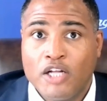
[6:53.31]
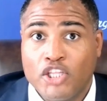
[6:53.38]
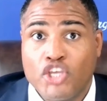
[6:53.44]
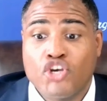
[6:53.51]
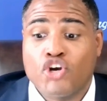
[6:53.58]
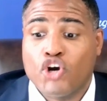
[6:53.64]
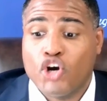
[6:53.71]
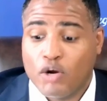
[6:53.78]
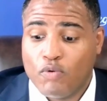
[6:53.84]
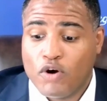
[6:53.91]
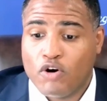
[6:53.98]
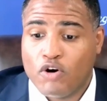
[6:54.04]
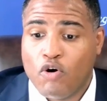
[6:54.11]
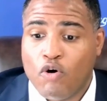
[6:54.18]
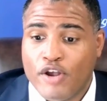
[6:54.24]
then you're going to
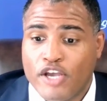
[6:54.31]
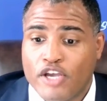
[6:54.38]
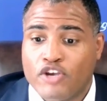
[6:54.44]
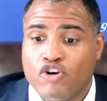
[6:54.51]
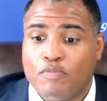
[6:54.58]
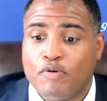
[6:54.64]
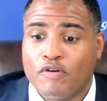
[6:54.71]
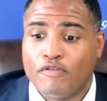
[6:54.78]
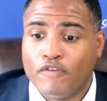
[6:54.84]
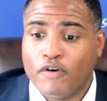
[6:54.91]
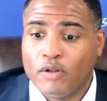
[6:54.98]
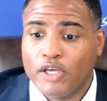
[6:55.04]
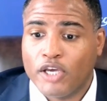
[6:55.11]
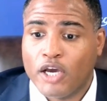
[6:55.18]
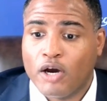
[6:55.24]
want to orient your
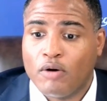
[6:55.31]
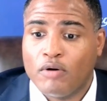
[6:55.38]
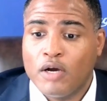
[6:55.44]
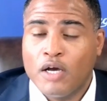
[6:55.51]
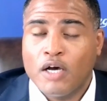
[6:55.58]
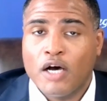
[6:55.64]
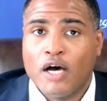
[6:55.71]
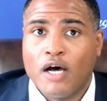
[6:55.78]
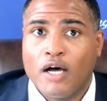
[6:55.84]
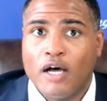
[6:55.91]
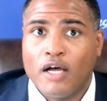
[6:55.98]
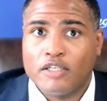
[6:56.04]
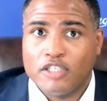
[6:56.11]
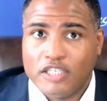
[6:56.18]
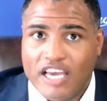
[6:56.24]
portfolio
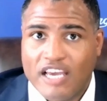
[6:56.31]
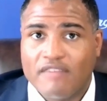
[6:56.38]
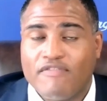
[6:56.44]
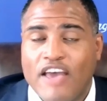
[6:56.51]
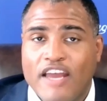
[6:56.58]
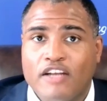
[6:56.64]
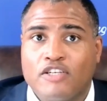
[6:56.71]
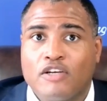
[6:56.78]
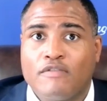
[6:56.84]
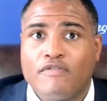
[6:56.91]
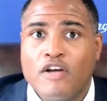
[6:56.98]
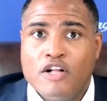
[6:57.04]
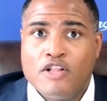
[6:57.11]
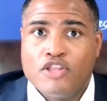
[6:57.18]
to take advantage of